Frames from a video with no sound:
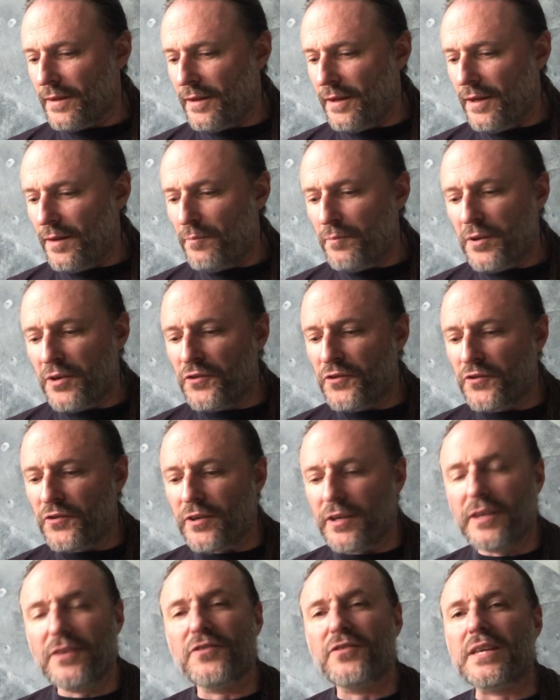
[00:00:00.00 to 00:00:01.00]
Imbus
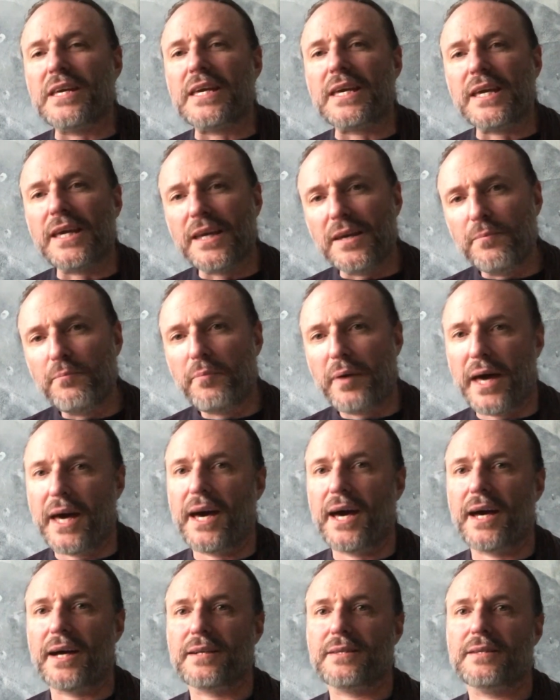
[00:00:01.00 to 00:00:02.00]
is the
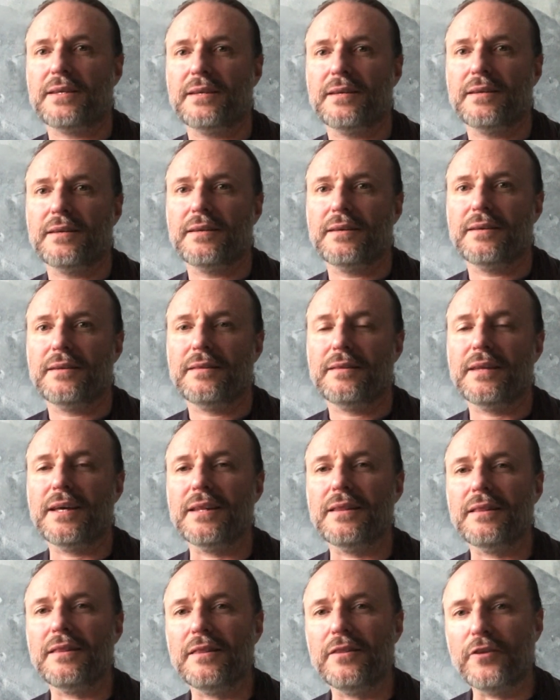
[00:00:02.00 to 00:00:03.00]
impact
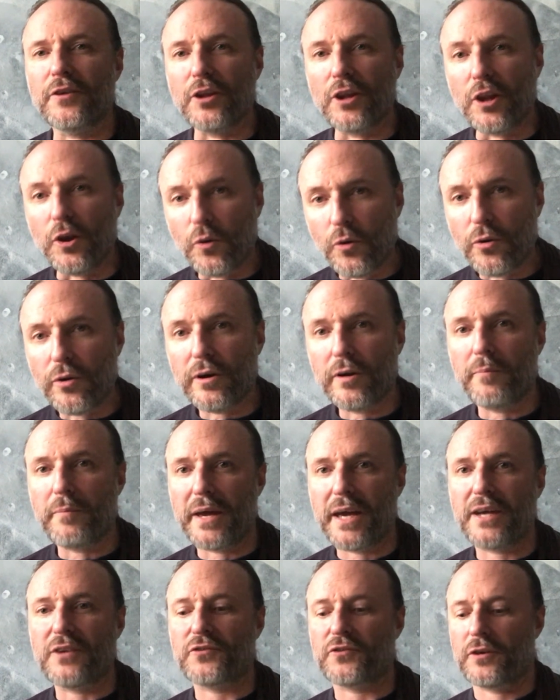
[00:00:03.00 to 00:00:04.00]
that the lore
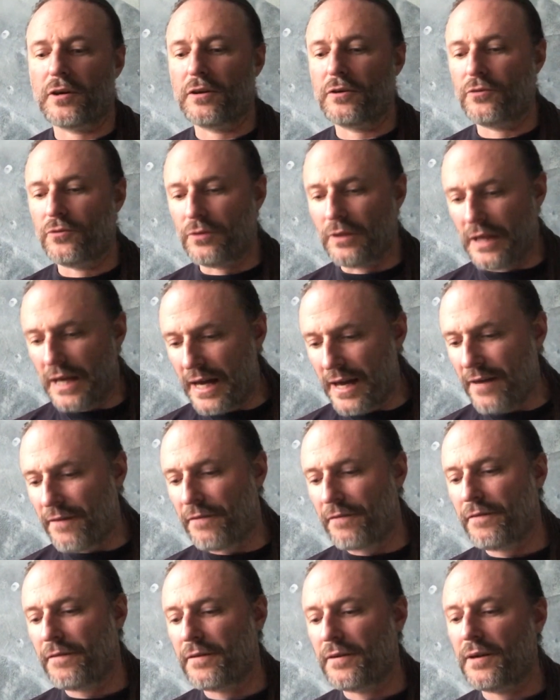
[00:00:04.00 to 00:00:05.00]
makes on your
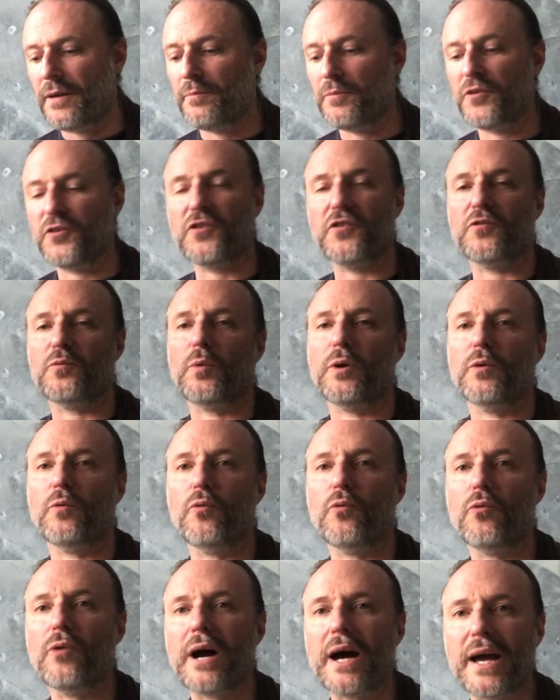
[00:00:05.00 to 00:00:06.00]
life. Imbus is what
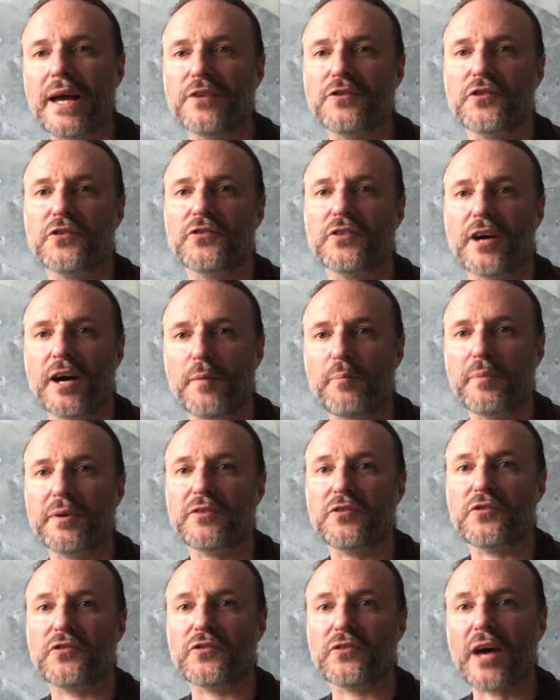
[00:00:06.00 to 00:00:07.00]
rises up
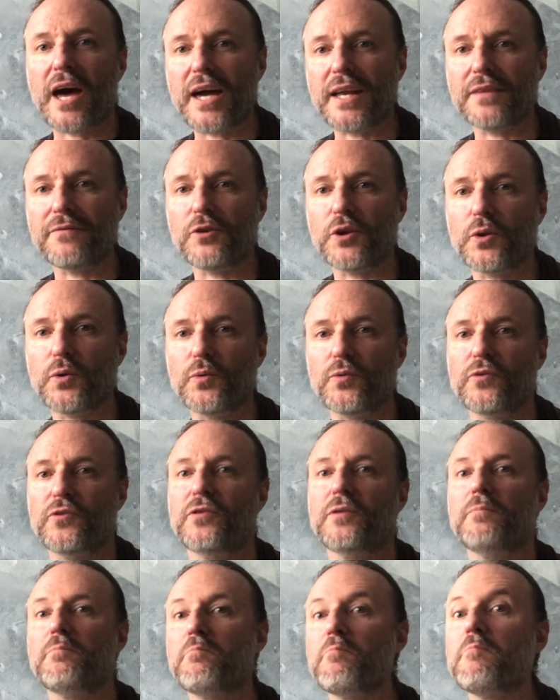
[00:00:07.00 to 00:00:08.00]
inside of you
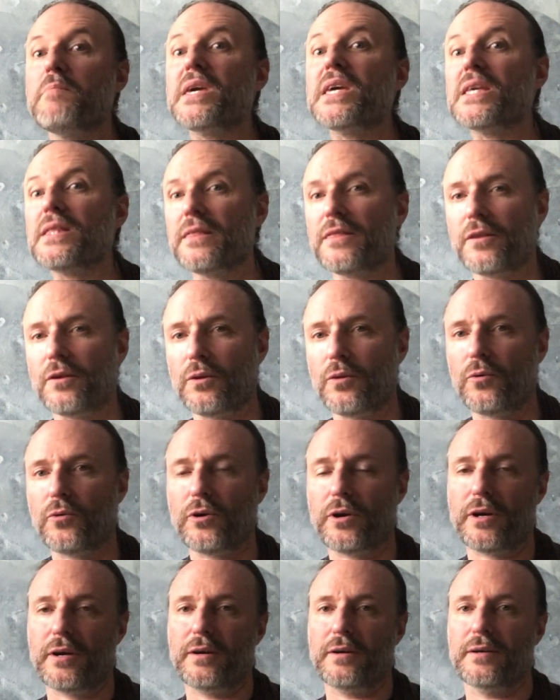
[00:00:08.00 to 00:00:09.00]
to meet the
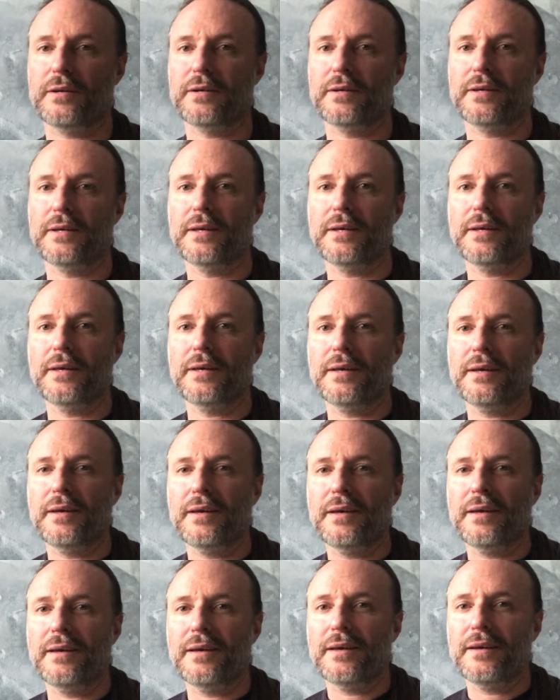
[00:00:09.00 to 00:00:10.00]
lore.
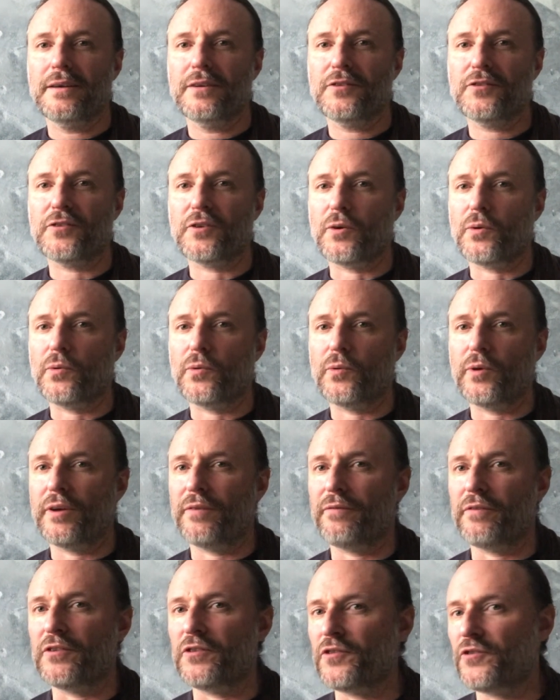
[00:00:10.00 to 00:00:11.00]
So
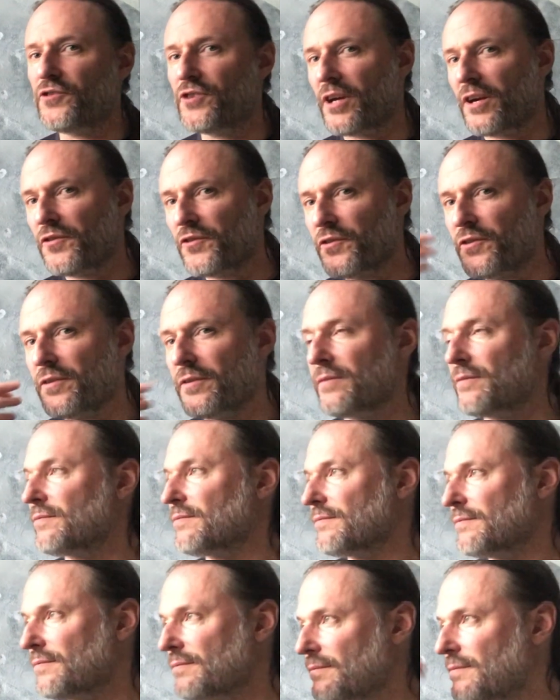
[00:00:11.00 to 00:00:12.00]
if it's just
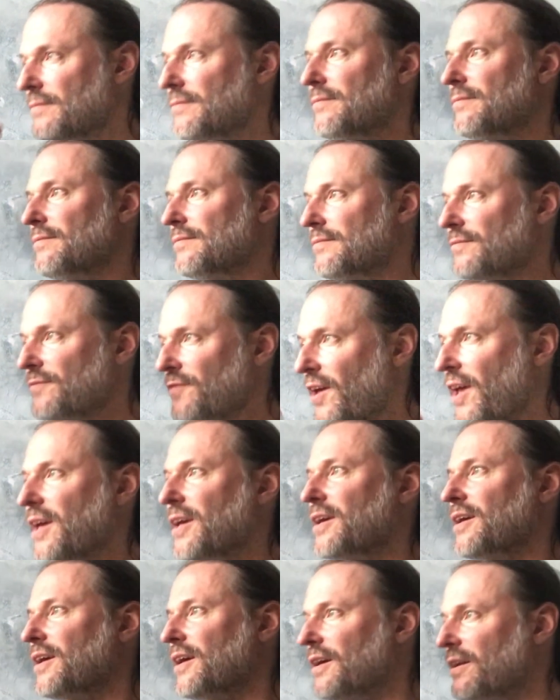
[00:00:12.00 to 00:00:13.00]

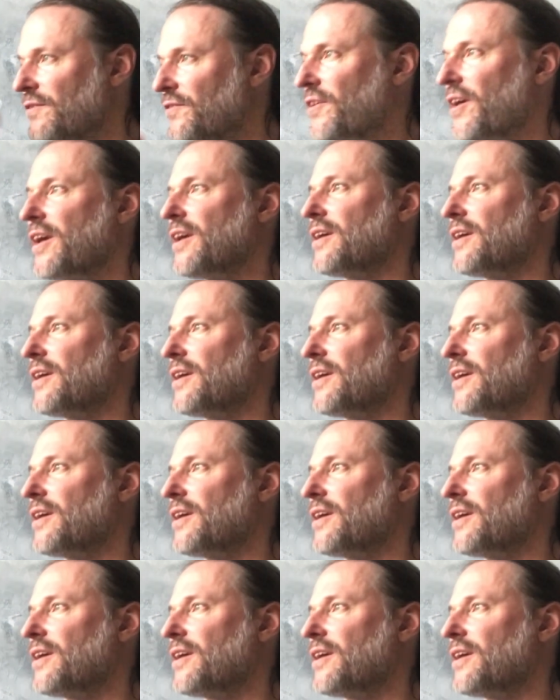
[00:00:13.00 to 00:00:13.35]
taking in,